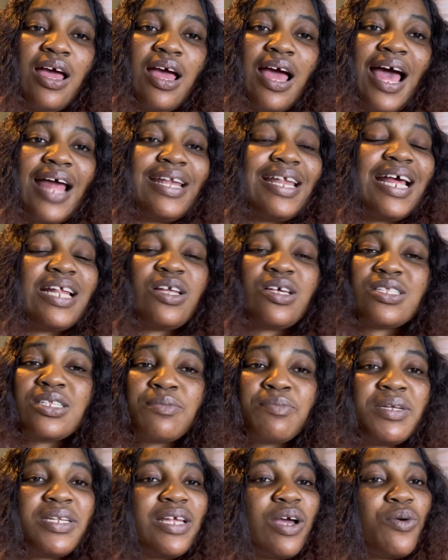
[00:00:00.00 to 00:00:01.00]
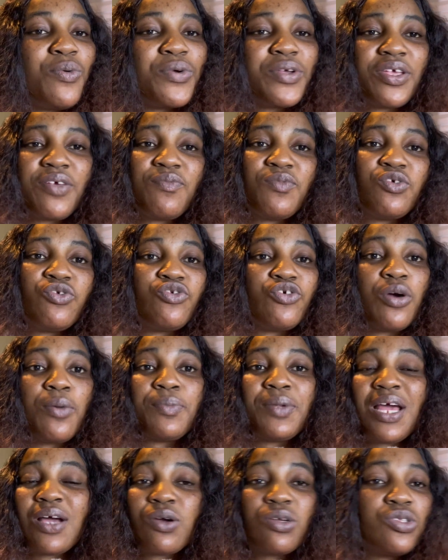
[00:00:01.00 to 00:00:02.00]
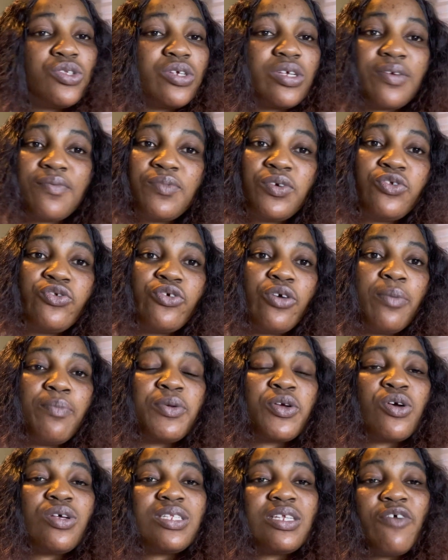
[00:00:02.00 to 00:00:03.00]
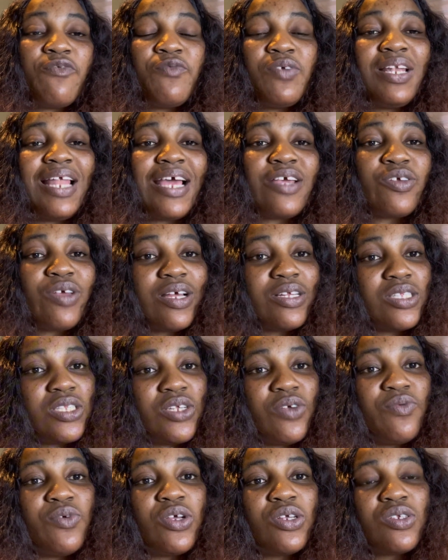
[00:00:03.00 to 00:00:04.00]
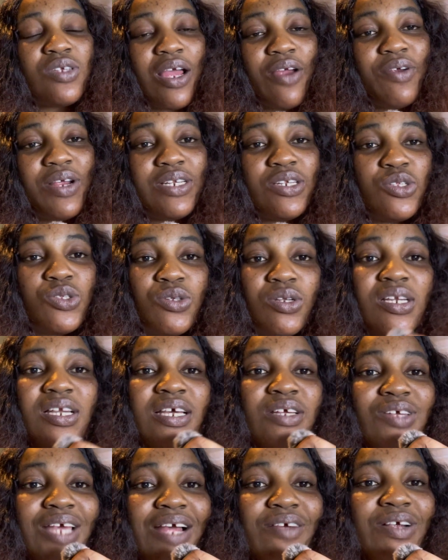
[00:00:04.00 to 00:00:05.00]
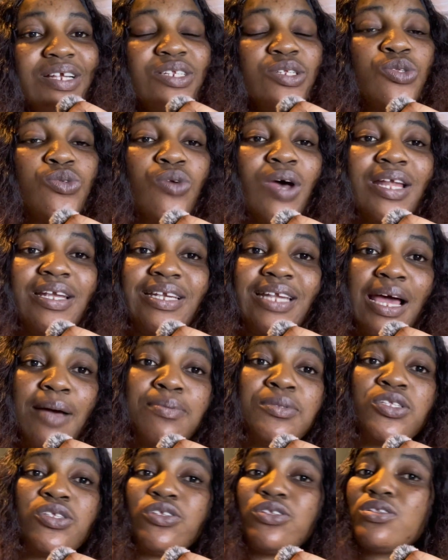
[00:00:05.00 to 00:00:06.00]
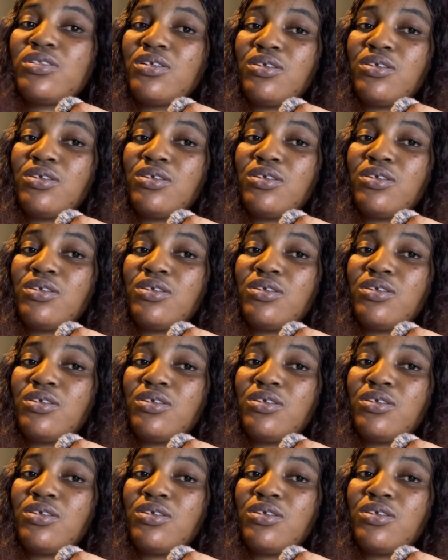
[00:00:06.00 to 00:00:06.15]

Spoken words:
And that doesn't mean they won't give you job. They're going to give you job because they feel like you're serious, you're ready to learn, you're ready to adapt.